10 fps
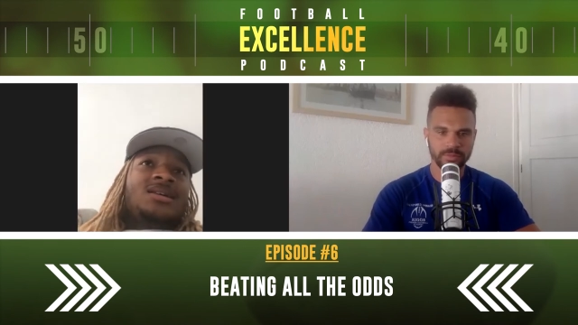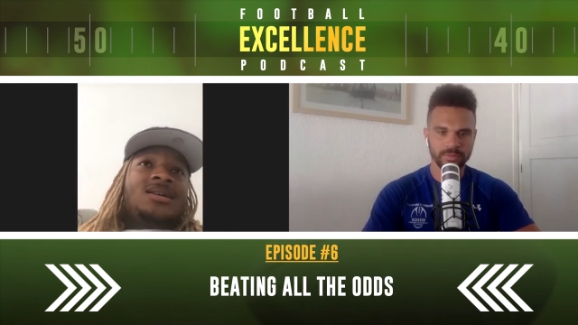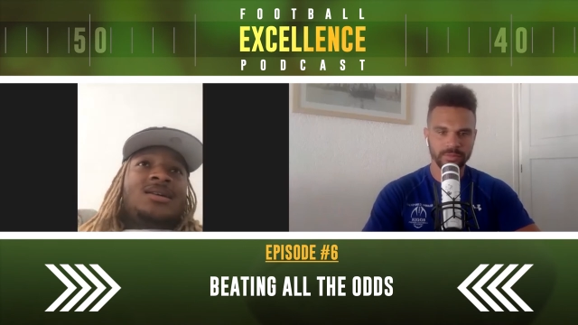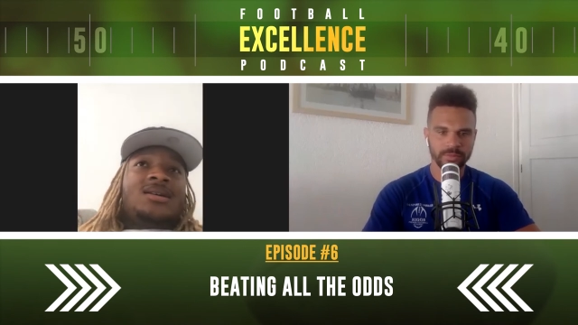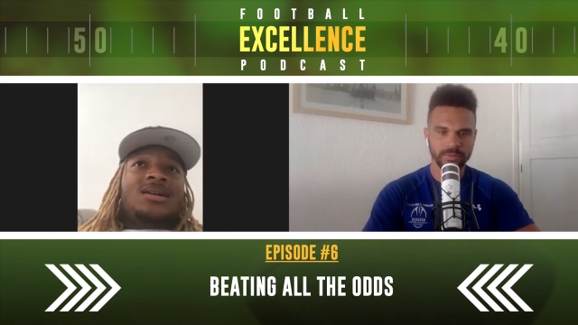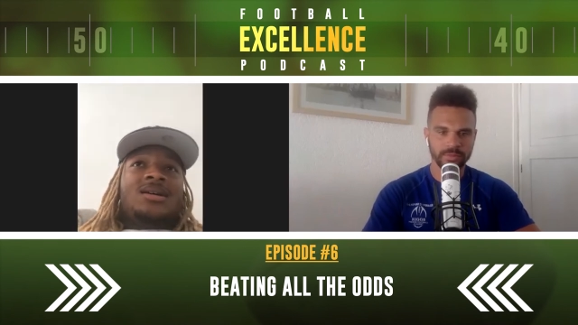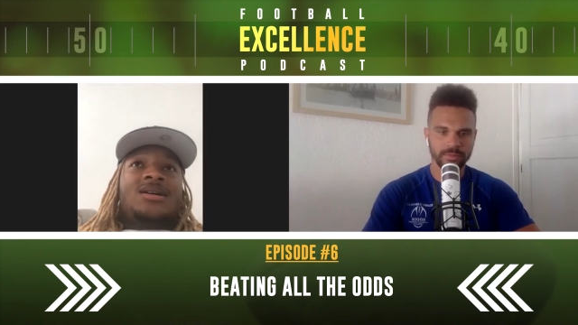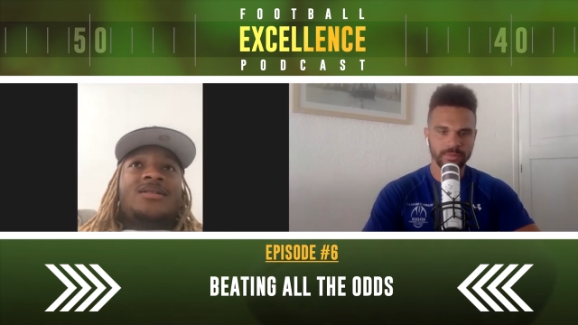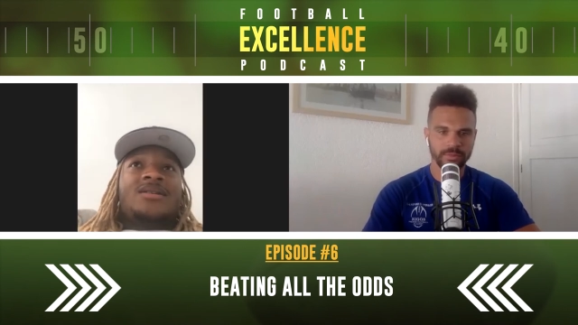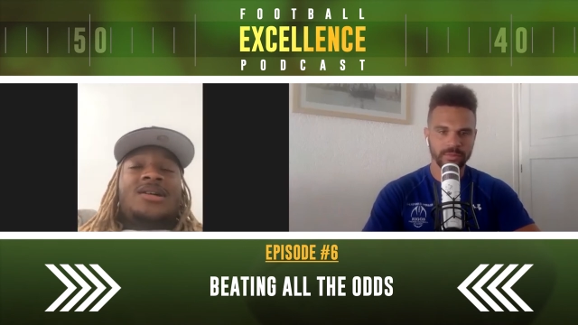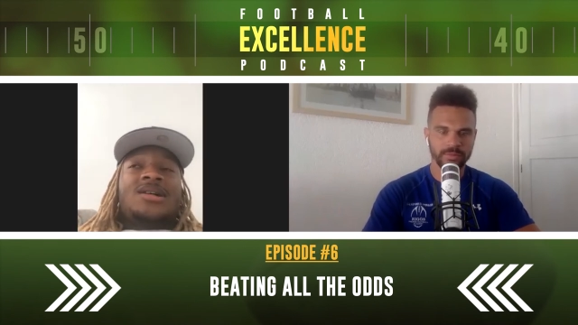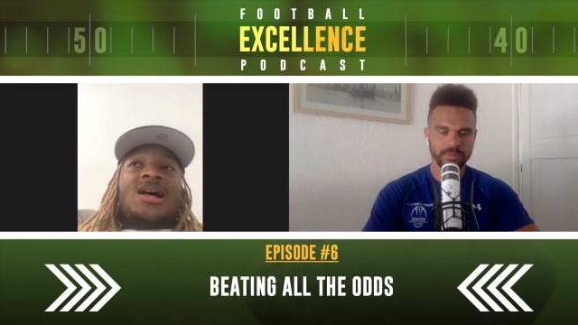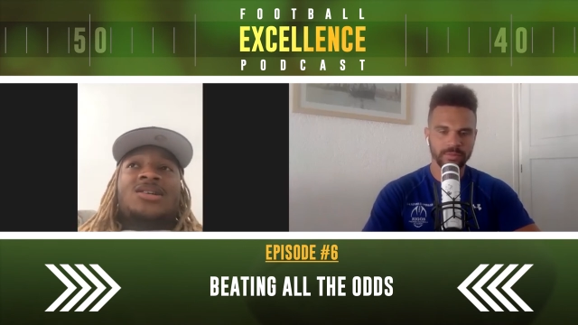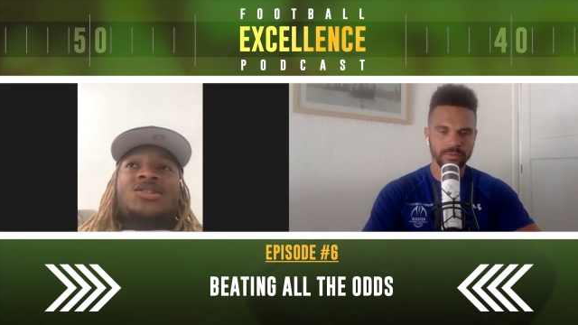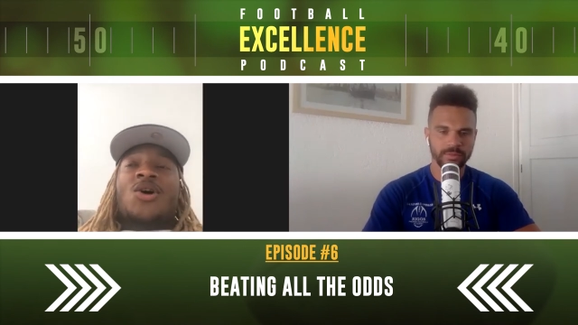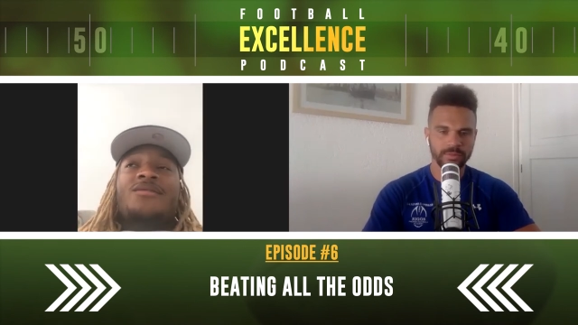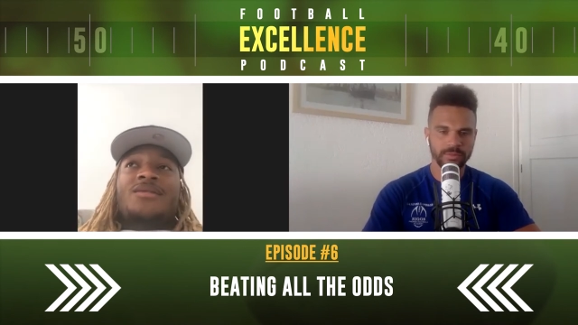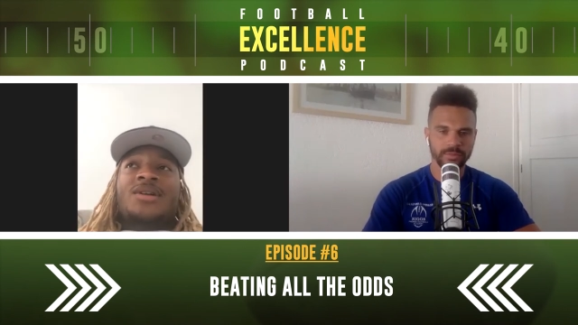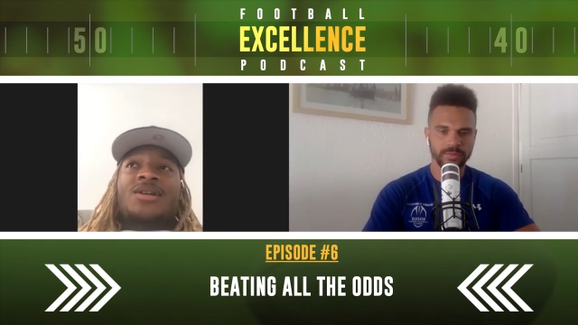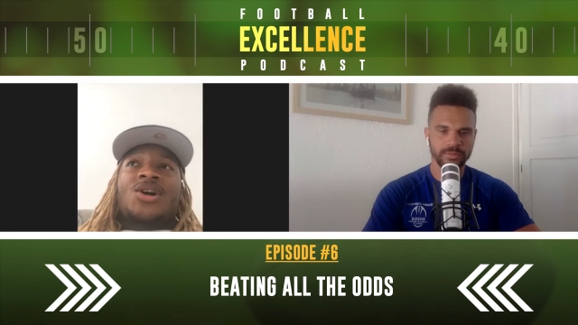Speaker 1: uh, I start
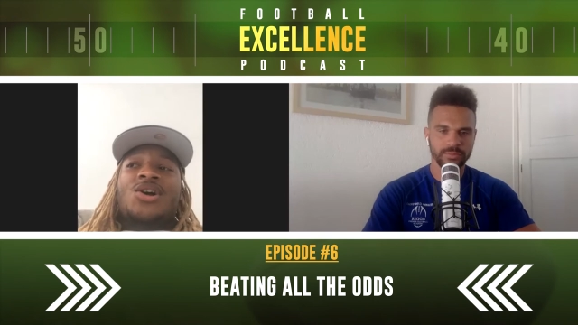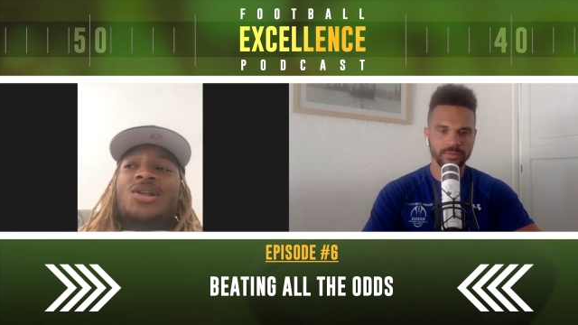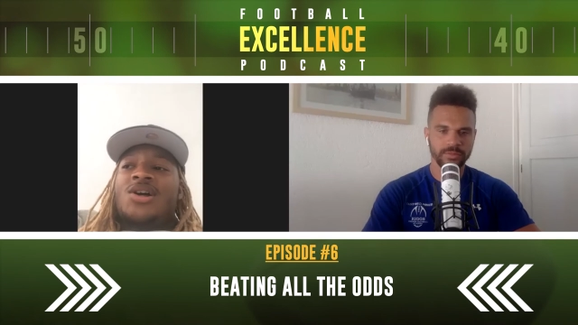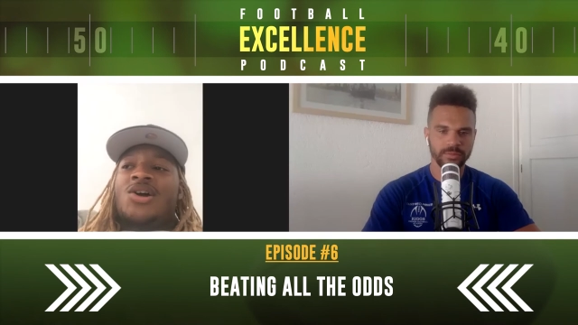in the early,